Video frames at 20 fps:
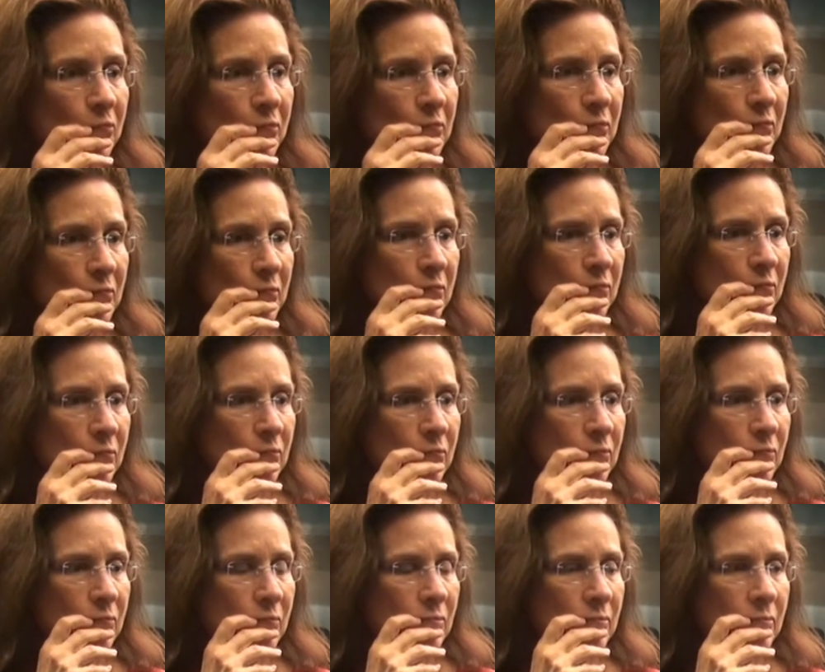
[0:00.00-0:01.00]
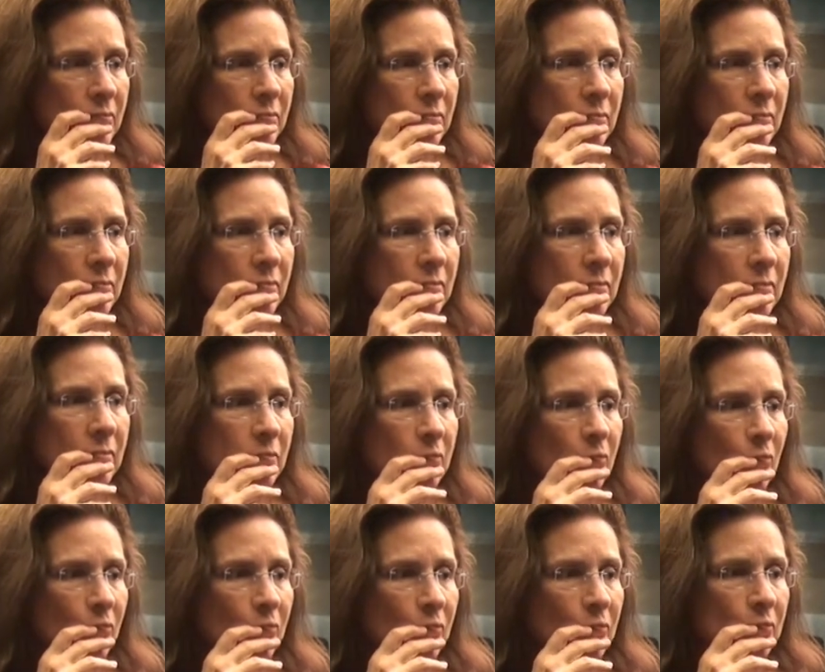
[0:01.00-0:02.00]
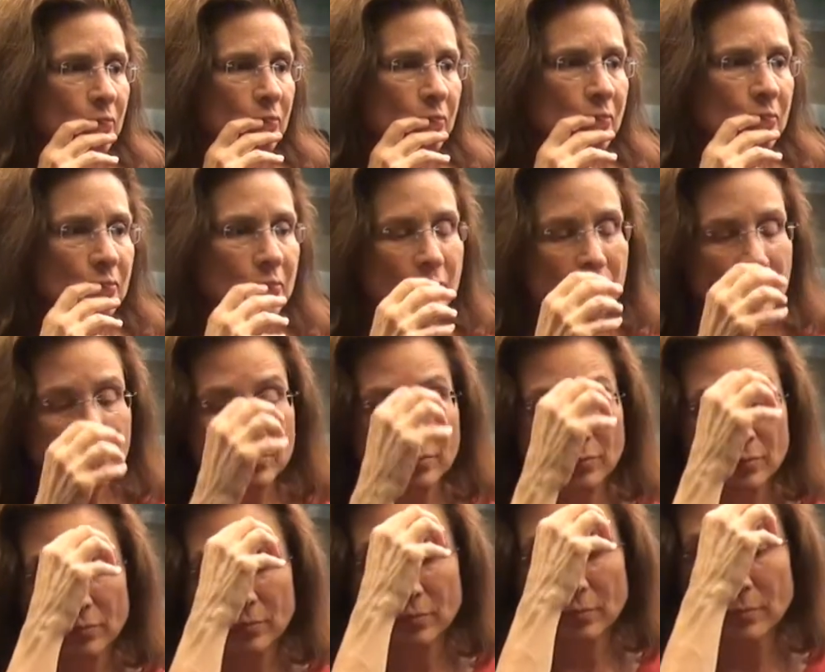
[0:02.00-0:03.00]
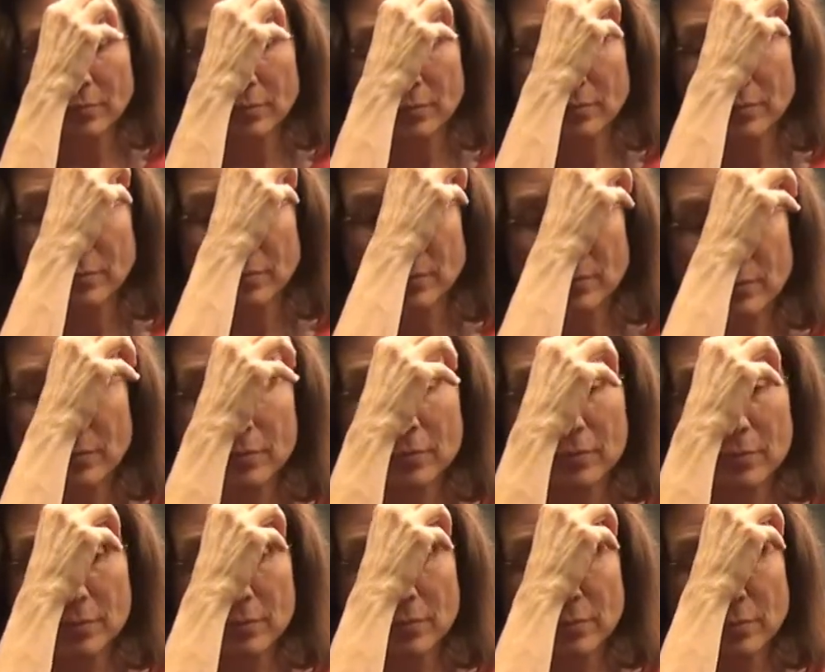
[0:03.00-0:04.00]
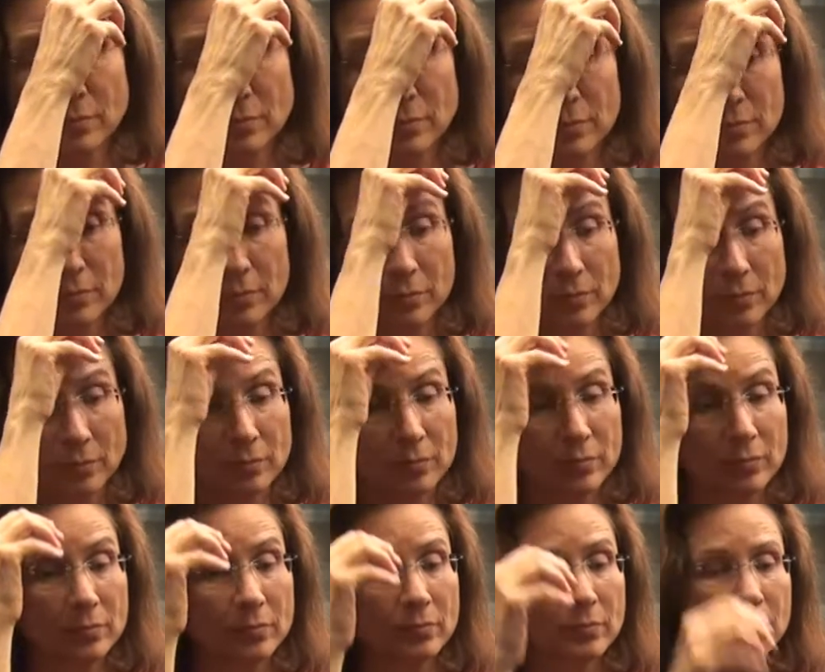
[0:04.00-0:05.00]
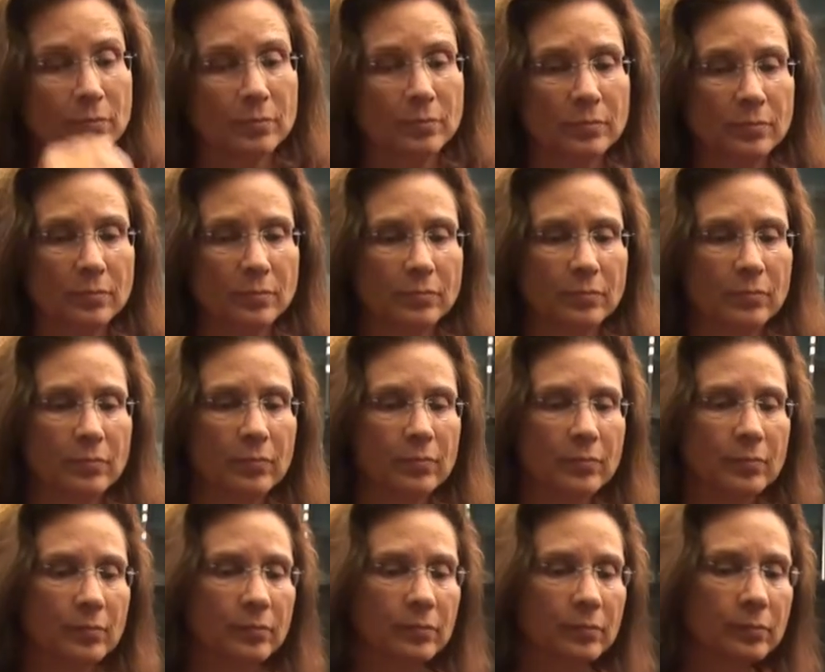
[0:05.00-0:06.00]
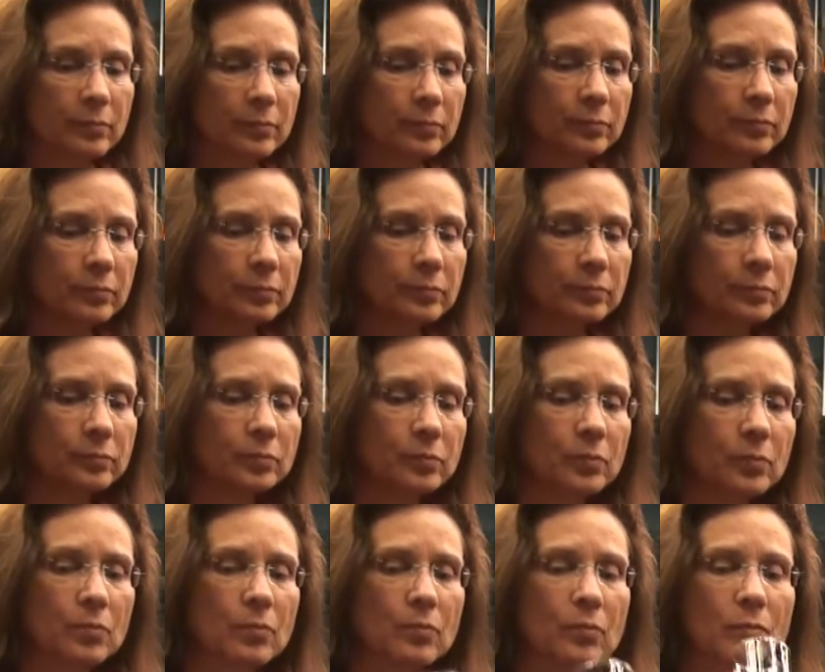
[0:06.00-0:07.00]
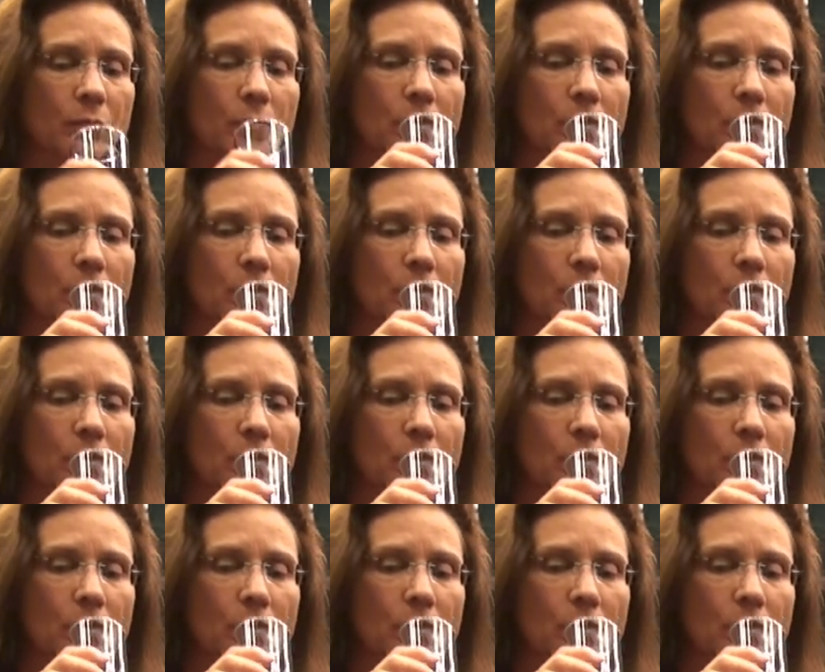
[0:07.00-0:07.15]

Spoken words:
(silent)